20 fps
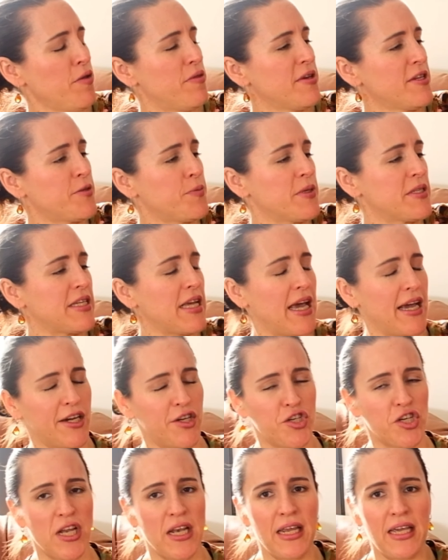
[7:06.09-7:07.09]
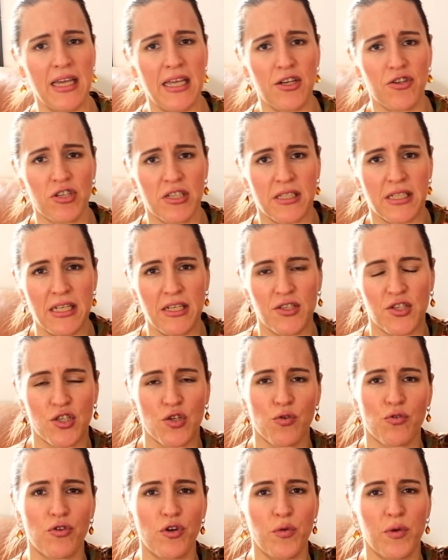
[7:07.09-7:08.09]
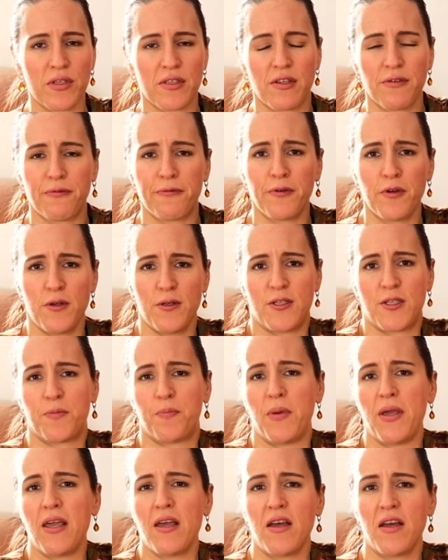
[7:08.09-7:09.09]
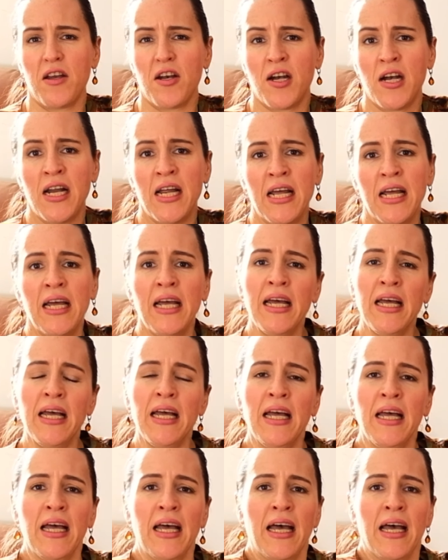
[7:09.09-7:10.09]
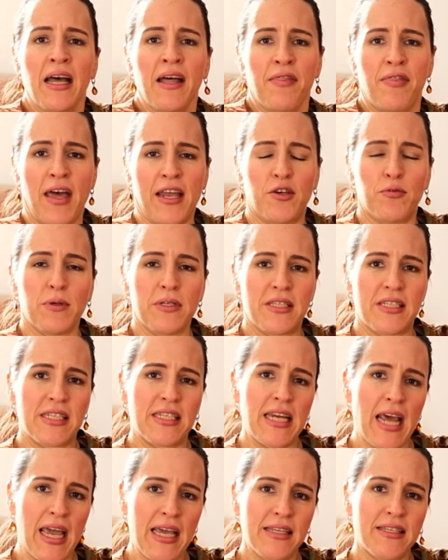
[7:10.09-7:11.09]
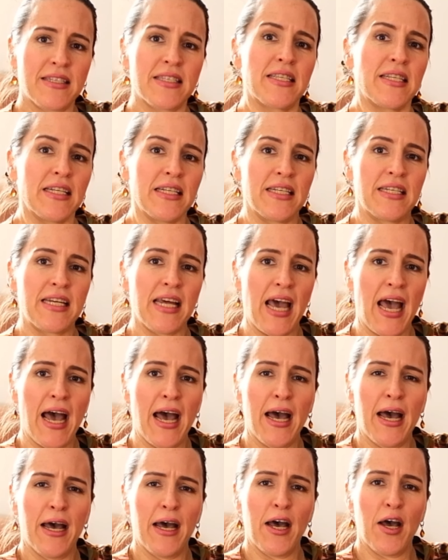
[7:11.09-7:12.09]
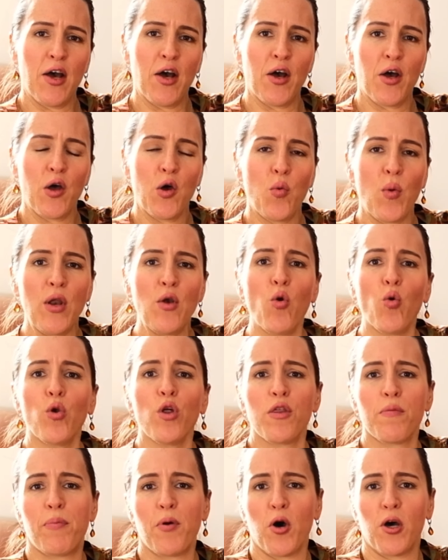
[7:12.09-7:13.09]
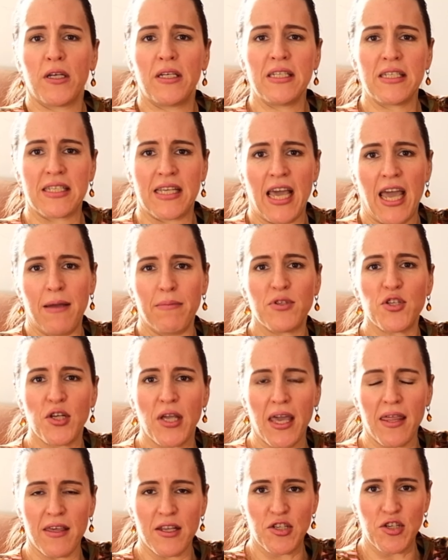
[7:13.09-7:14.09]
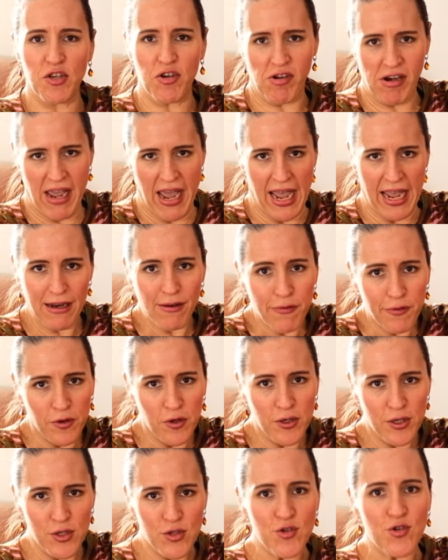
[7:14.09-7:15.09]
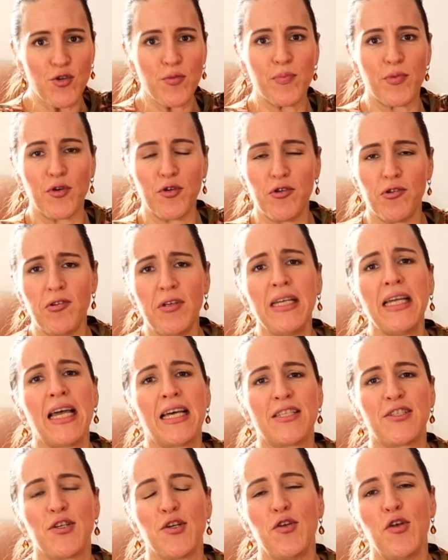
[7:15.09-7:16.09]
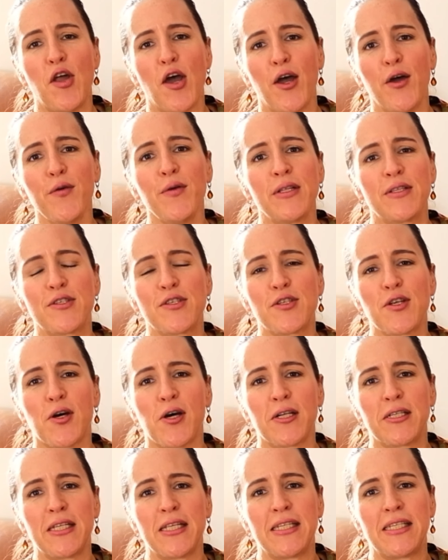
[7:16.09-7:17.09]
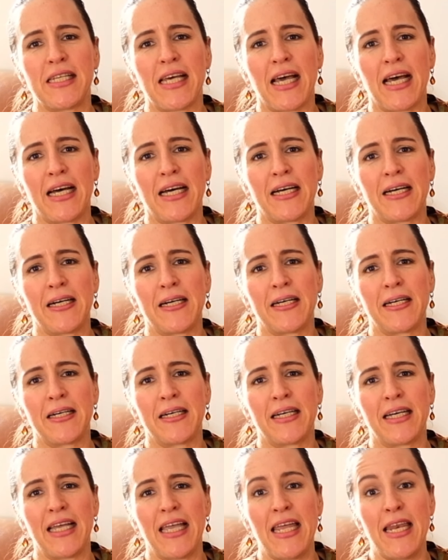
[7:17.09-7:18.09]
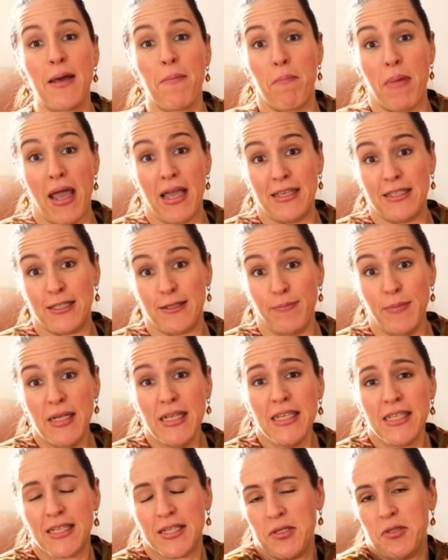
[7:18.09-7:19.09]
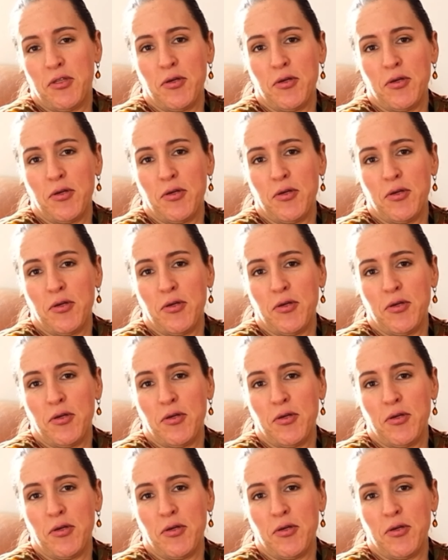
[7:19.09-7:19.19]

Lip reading: This was actually, interesting story, was the first beer that was tasted when all of the partners came together to create Furnace Room Brewery. As you know, it started in a basement.